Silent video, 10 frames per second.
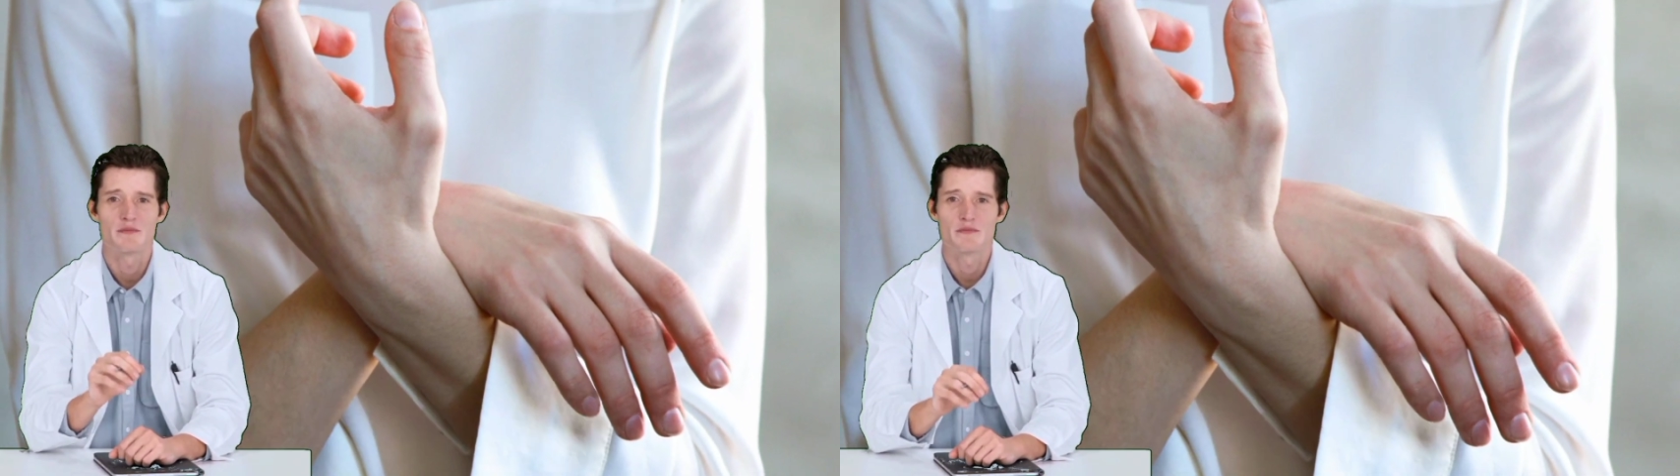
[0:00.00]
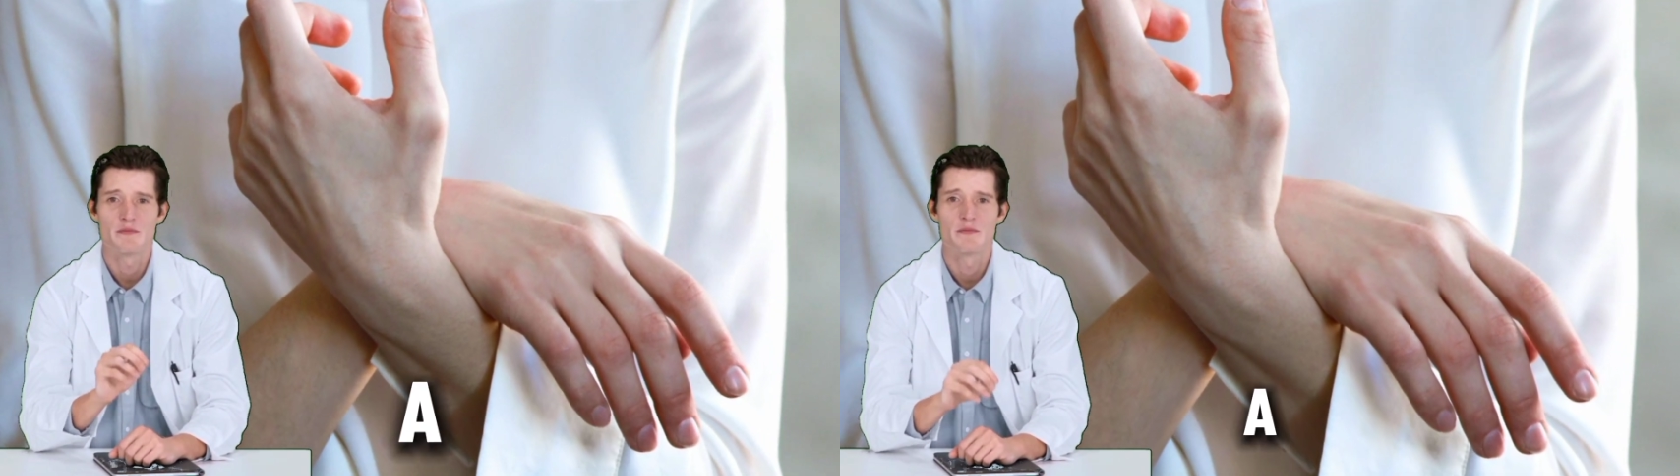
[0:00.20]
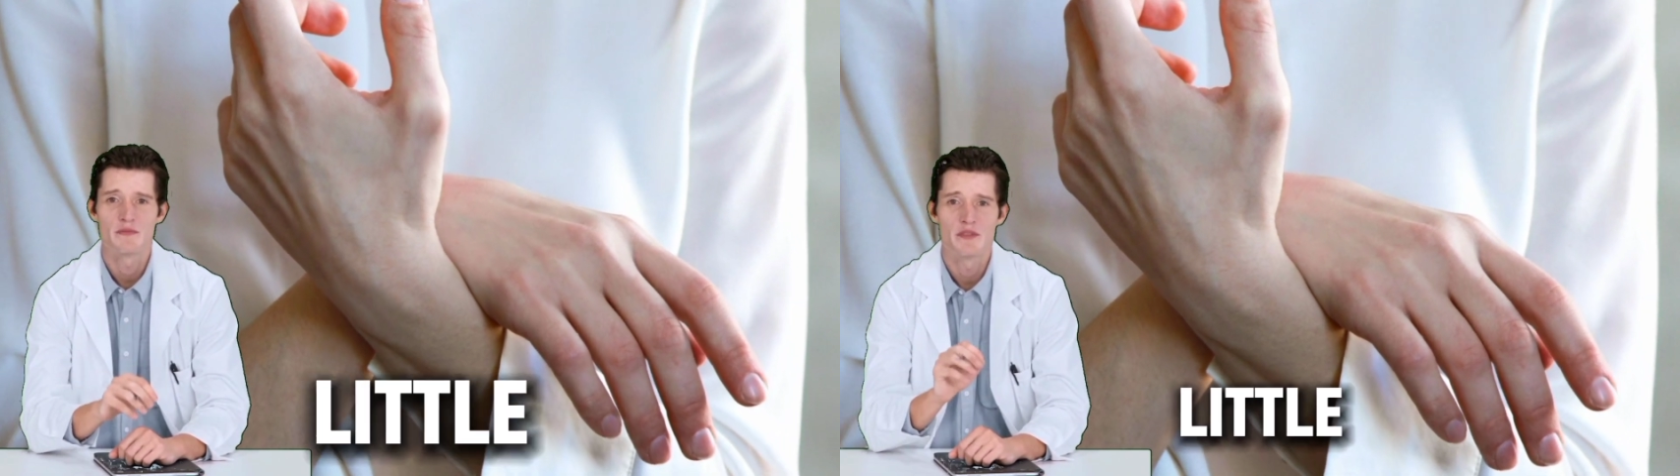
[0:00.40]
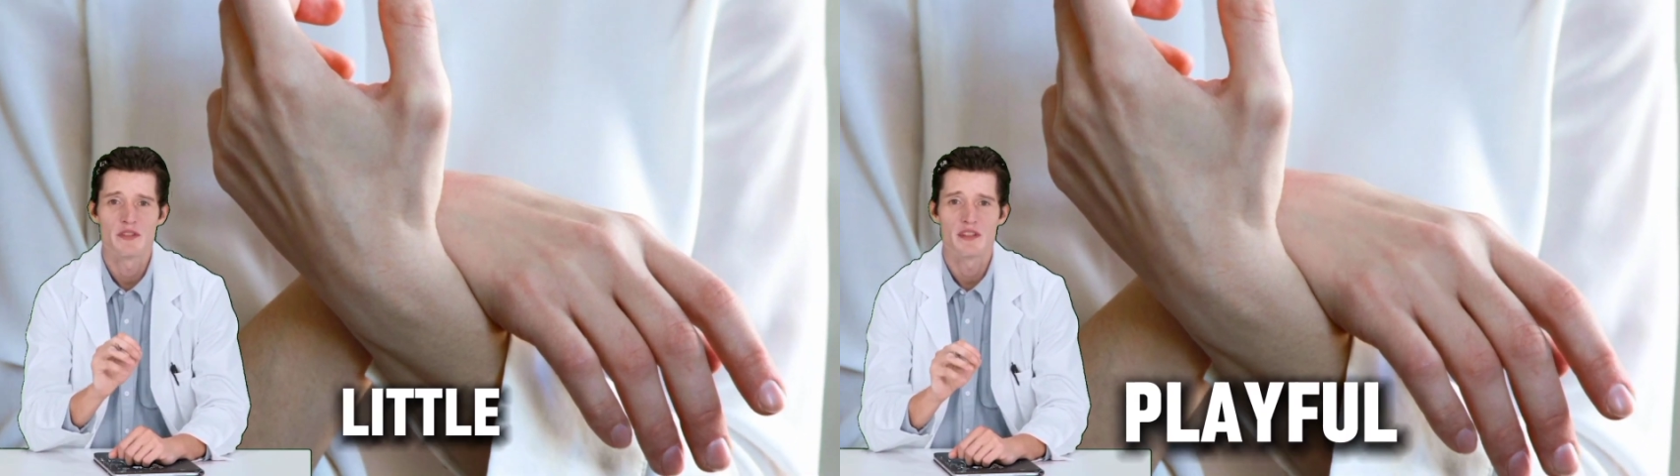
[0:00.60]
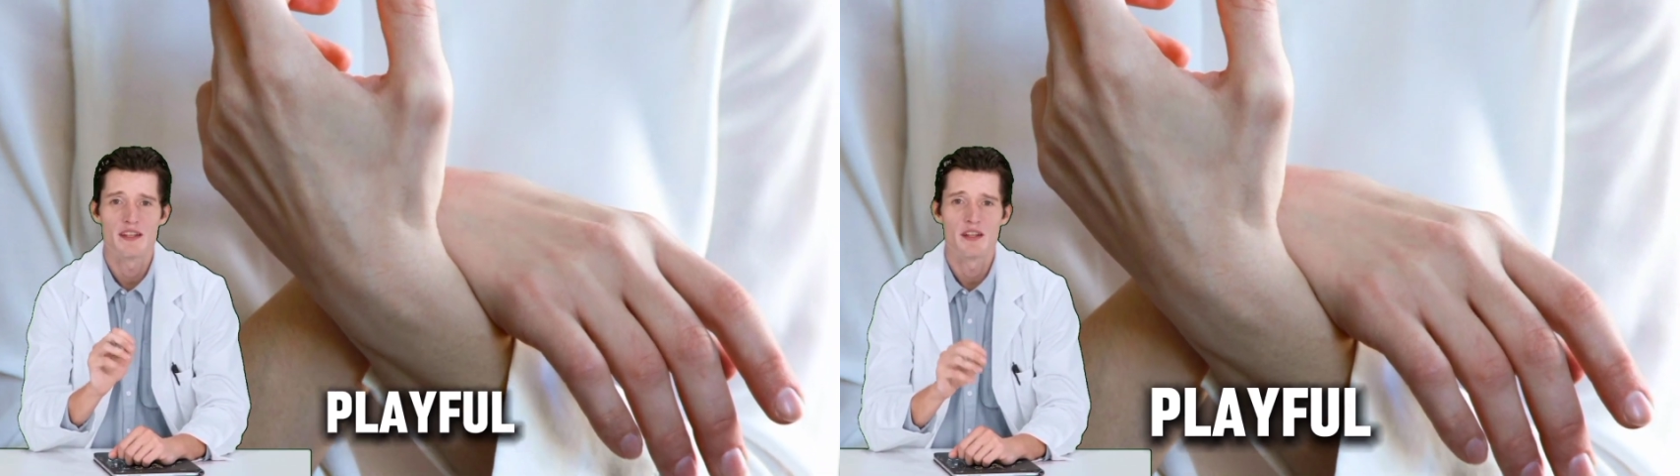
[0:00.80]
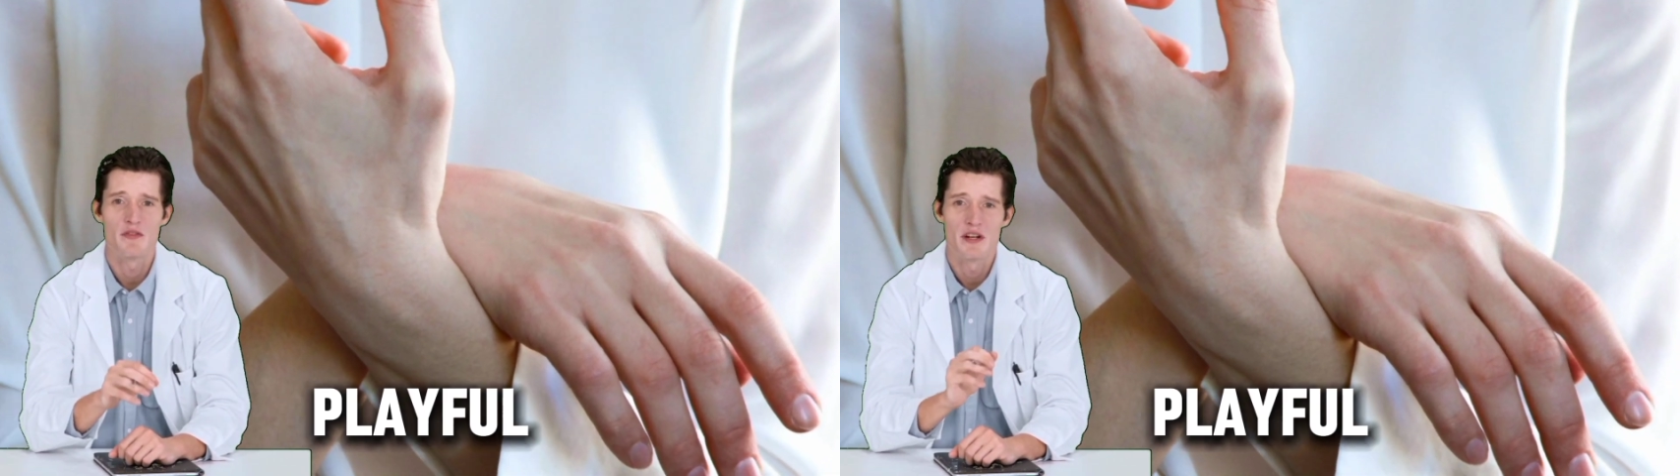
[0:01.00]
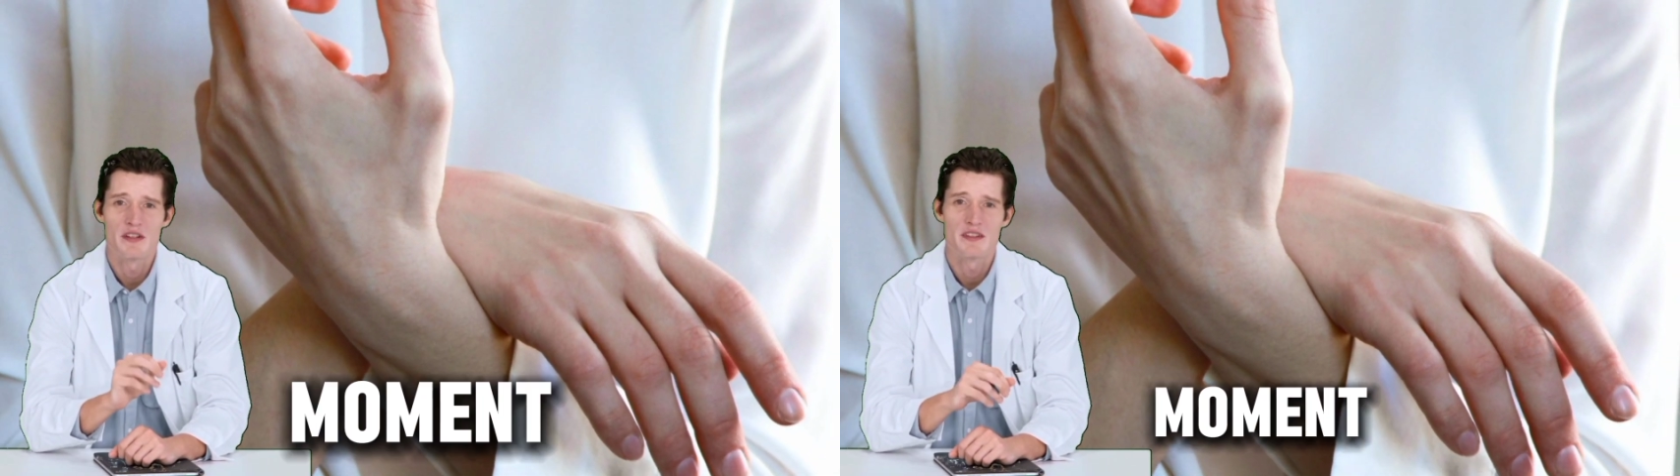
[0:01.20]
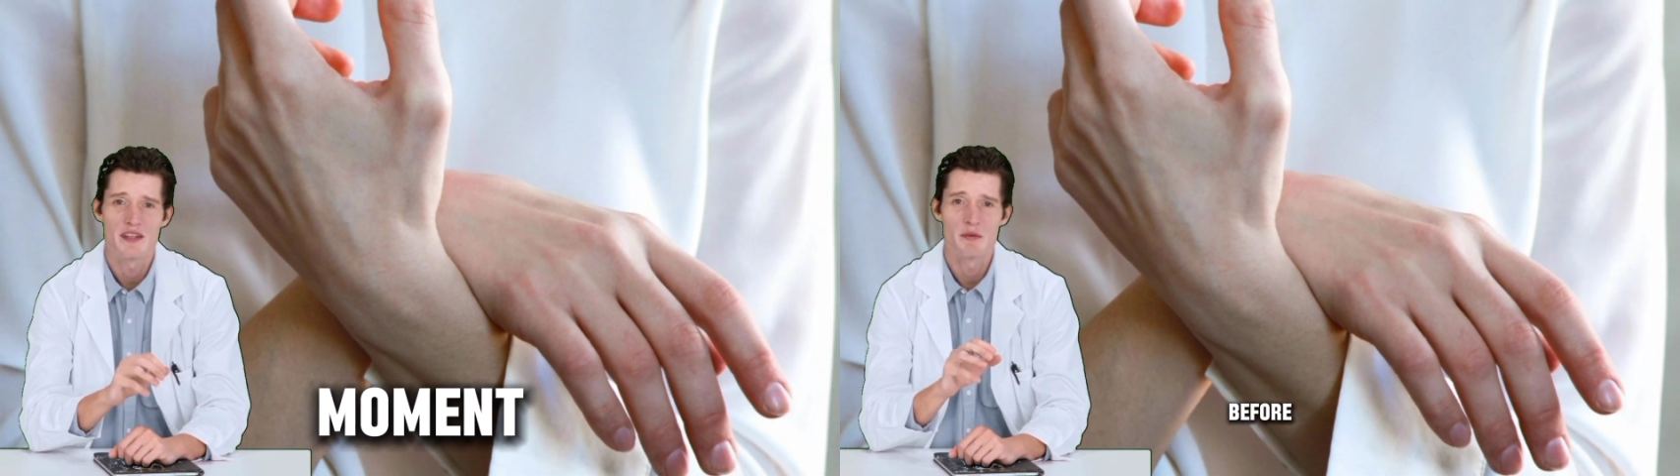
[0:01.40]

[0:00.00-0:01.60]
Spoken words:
A little playful moment